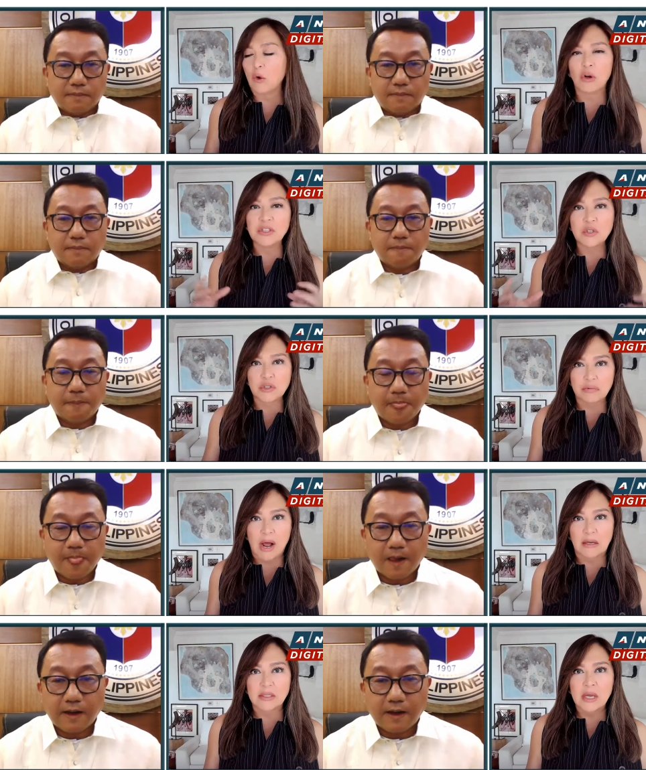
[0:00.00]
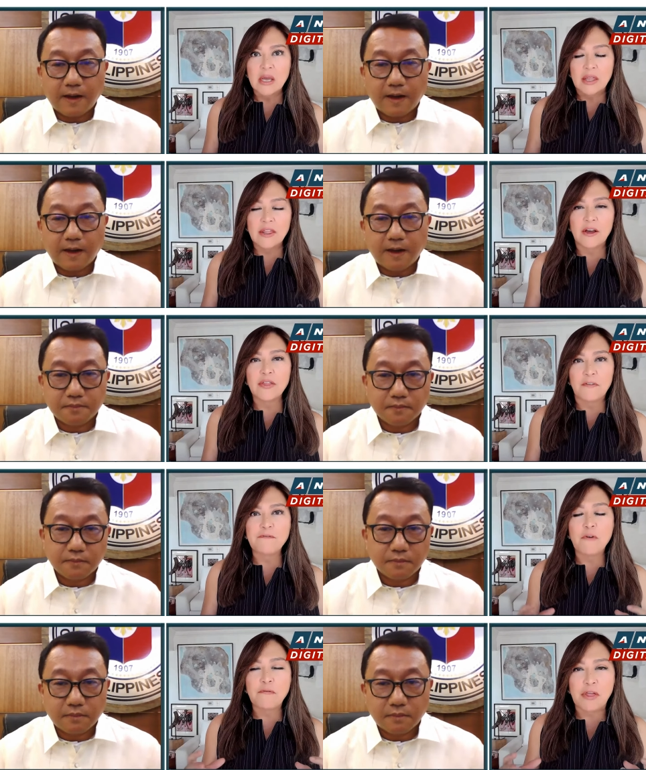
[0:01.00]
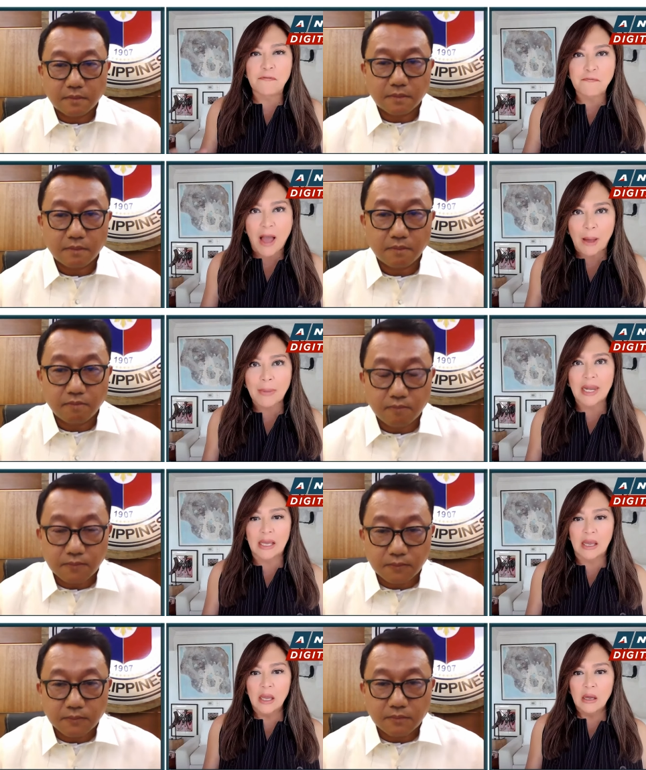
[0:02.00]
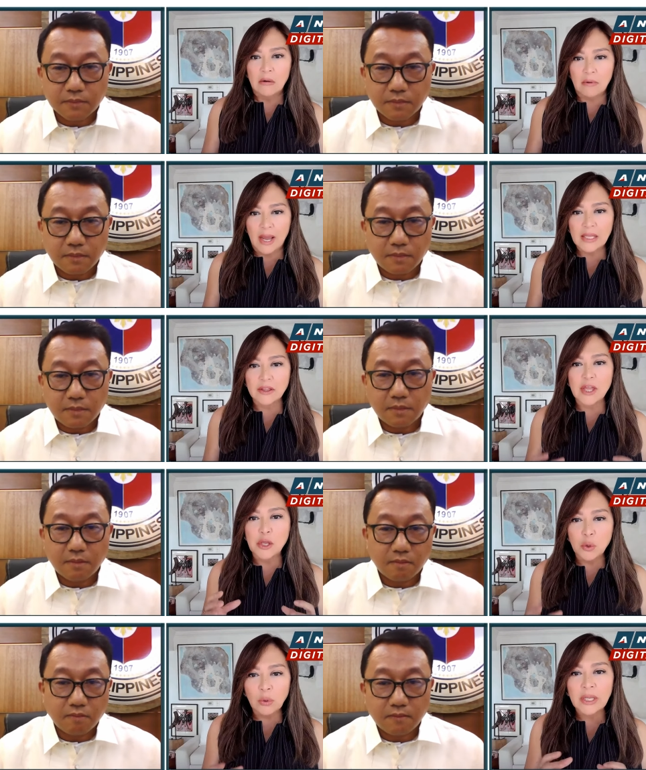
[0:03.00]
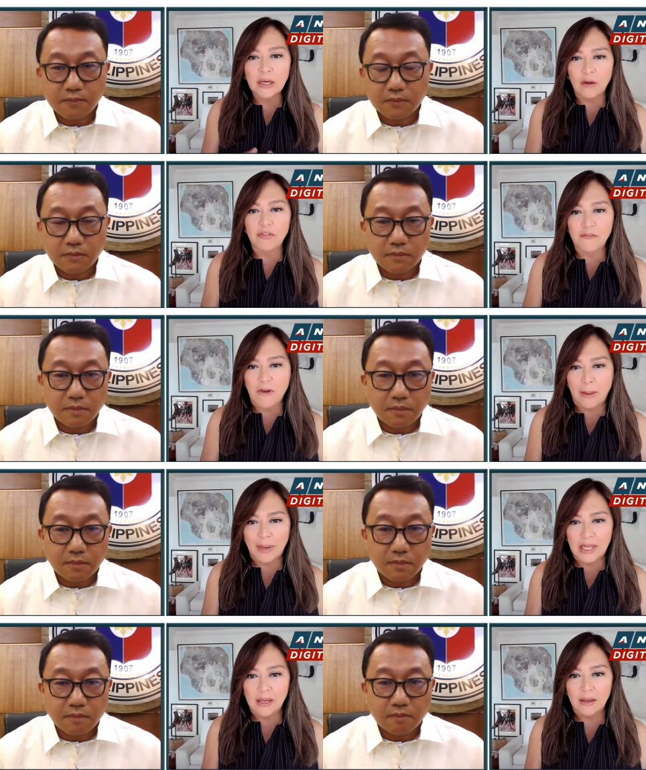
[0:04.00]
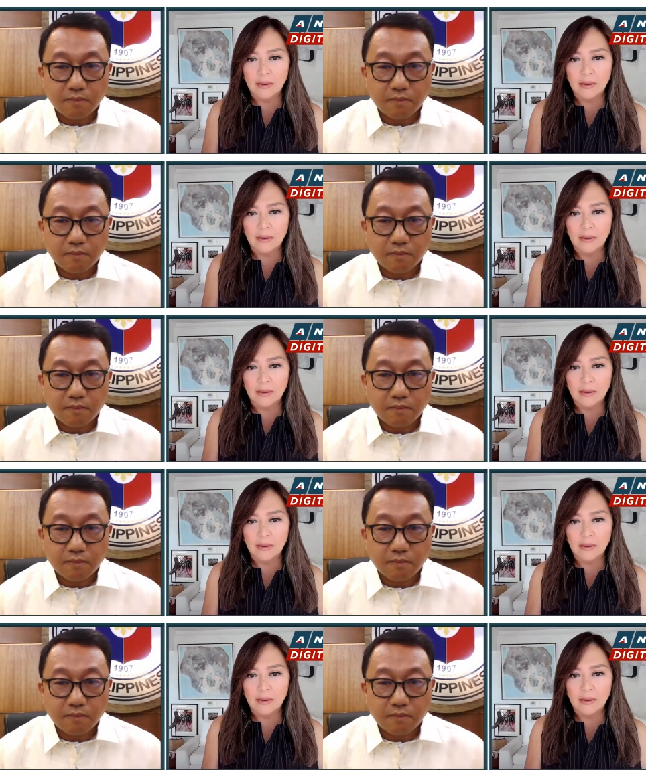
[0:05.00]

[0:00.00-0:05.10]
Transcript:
Speaker 1: construct, the family, right? The unit of the family.